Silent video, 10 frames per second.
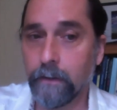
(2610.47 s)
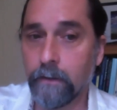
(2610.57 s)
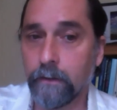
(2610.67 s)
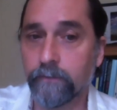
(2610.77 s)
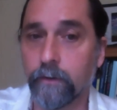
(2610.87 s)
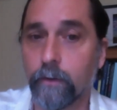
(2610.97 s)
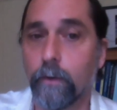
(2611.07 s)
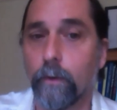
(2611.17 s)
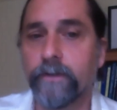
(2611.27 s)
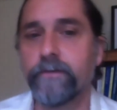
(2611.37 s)
So
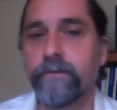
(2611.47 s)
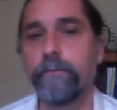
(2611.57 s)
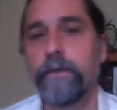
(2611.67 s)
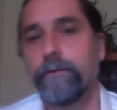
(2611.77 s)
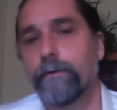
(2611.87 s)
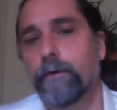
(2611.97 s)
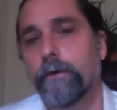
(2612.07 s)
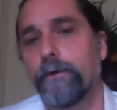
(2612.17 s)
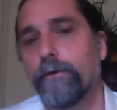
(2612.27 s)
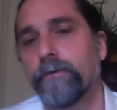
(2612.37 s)
what does this mean
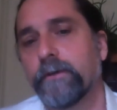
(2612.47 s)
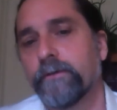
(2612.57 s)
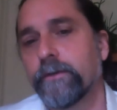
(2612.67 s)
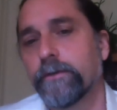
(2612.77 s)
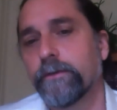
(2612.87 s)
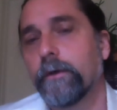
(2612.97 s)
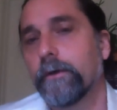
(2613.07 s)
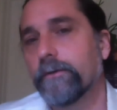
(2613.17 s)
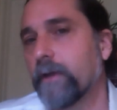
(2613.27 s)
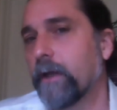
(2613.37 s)
for using essential
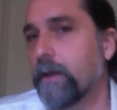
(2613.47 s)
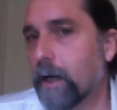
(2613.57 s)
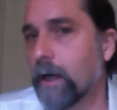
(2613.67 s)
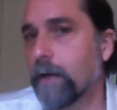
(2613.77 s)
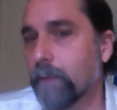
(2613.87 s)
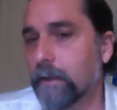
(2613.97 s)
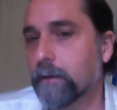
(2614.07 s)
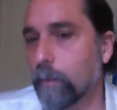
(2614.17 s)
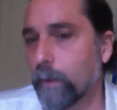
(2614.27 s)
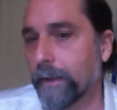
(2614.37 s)
oils in a
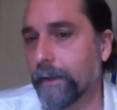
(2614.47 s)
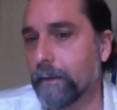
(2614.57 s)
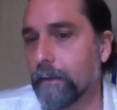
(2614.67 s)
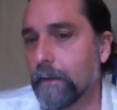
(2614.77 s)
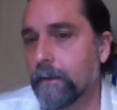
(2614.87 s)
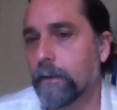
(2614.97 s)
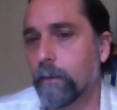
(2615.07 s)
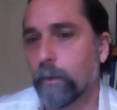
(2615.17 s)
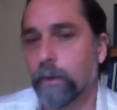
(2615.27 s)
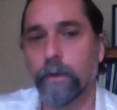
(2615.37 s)
non-medical way,
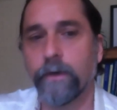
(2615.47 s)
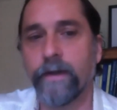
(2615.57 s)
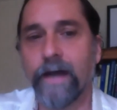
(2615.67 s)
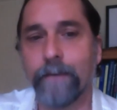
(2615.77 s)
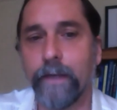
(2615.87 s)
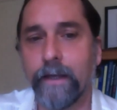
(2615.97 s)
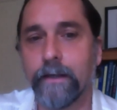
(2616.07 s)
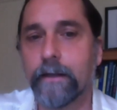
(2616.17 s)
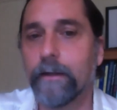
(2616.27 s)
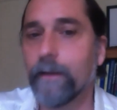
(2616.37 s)
where we're not
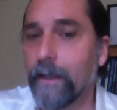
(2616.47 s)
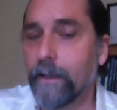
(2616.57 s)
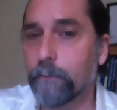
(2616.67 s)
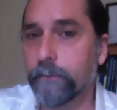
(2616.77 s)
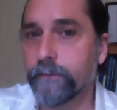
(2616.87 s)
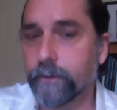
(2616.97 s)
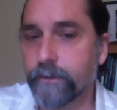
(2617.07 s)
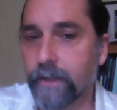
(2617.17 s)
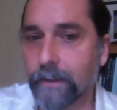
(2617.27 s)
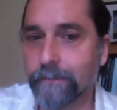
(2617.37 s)
making claims
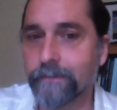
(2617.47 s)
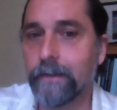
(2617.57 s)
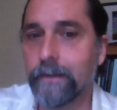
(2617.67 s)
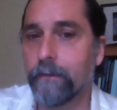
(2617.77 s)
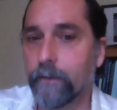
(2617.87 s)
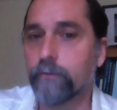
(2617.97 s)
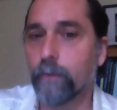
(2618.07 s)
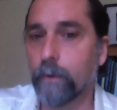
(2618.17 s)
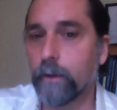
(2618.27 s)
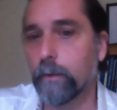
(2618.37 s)
such as this
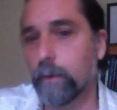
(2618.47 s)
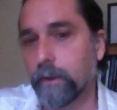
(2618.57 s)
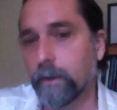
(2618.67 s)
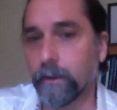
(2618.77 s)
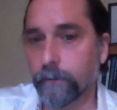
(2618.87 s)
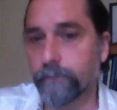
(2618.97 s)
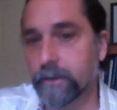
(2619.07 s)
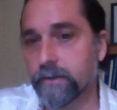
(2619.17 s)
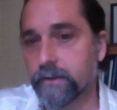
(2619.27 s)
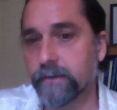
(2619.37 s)
oil will kill
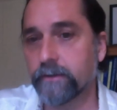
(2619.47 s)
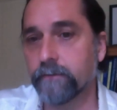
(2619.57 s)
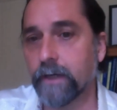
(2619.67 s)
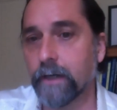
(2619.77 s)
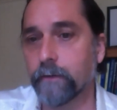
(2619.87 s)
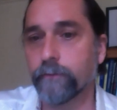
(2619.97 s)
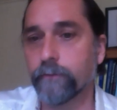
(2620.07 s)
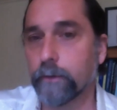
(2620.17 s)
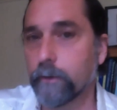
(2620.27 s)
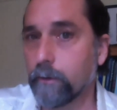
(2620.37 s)
such and such a virus
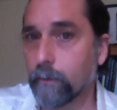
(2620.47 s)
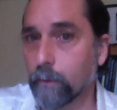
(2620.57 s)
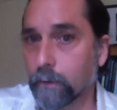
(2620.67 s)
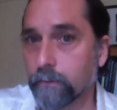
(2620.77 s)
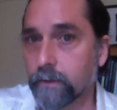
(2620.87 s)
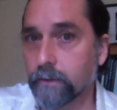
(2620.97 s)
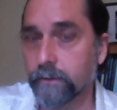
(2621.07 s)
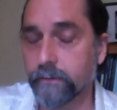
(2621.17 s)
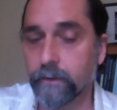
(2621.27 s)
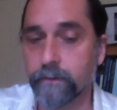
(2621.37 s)
or cure such
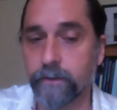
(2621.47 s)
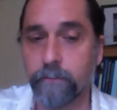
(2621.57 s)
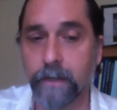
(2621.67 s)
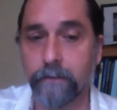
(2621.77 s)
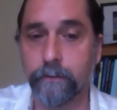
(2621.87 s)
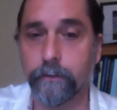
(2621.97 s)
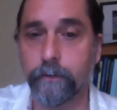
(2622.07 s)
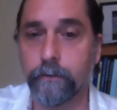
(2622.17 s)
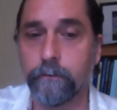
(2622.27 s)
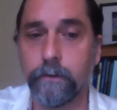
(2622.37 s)
and such a
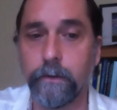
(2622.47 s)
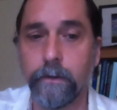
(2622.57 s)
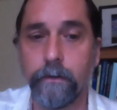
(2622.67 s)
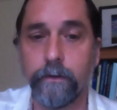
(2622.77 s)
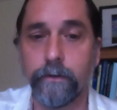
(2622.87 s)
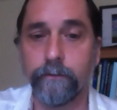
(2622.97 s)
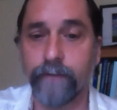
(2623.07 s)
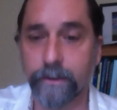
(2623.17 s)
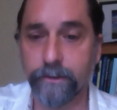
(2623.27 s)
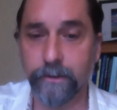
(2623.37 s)
bacterial
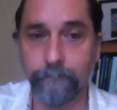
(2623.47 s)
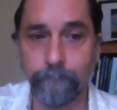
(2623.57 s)
infection?